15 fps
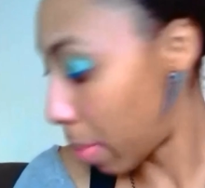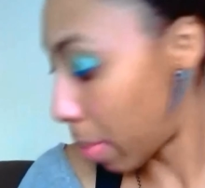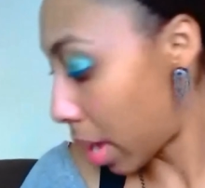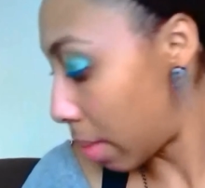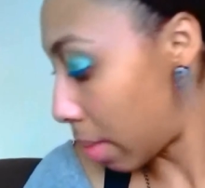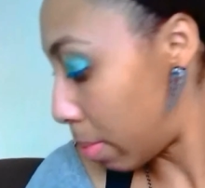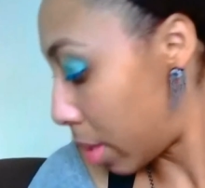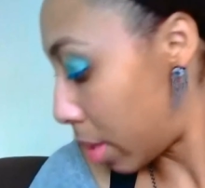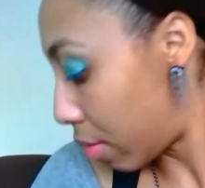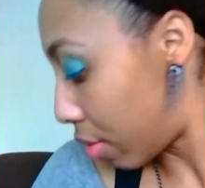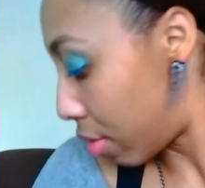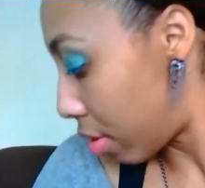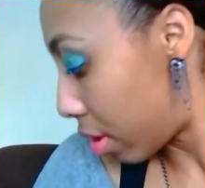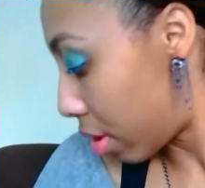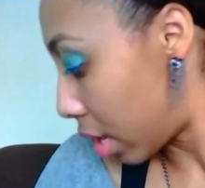my
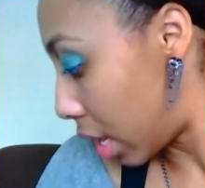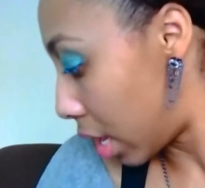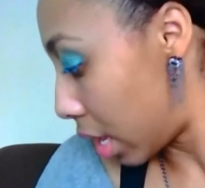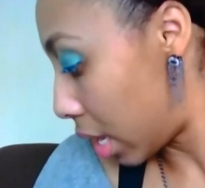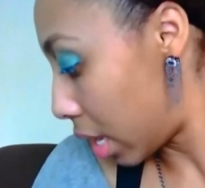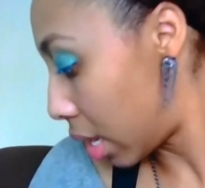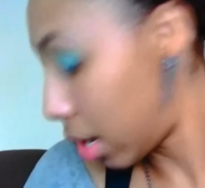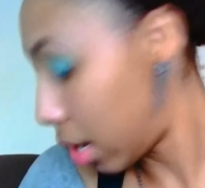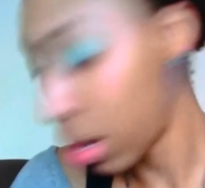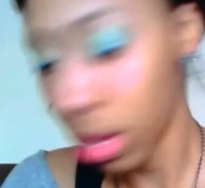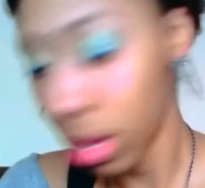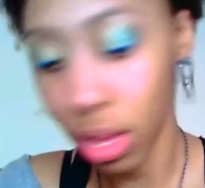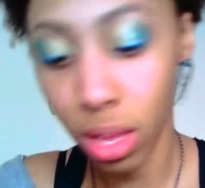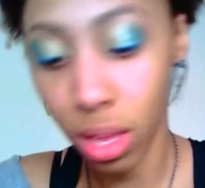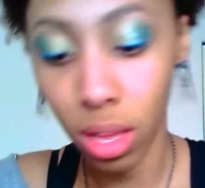mirror again
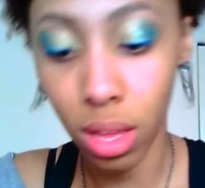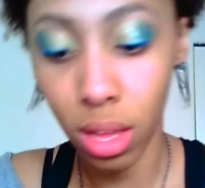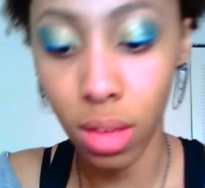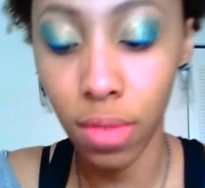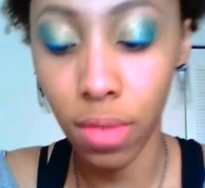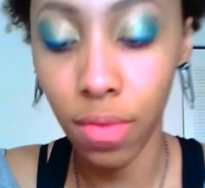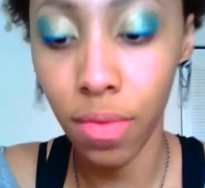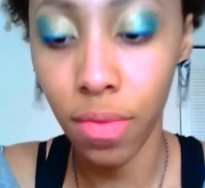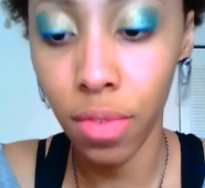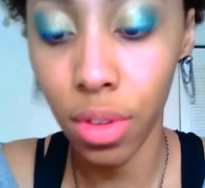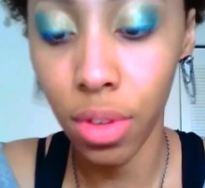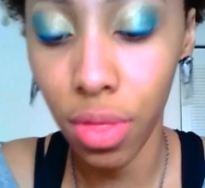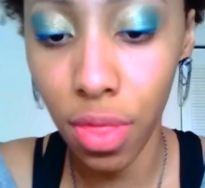for